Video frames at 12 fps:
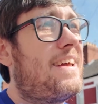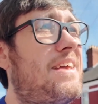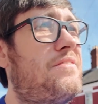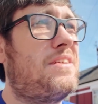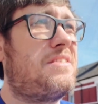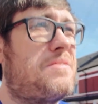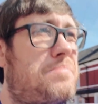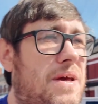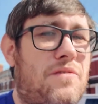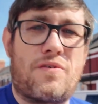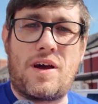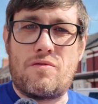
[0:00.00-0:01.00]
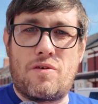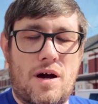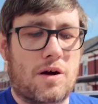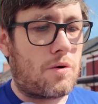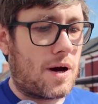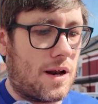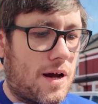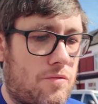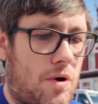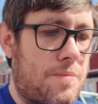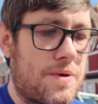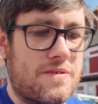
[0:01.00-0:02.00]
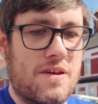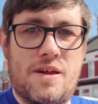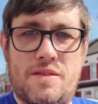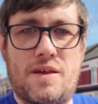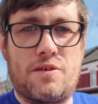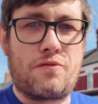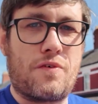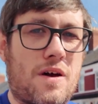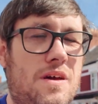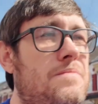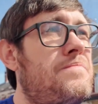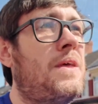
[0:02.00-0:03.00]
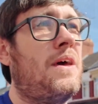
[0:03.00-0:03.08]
even as a big favourite, I quite like Robertson in this fight.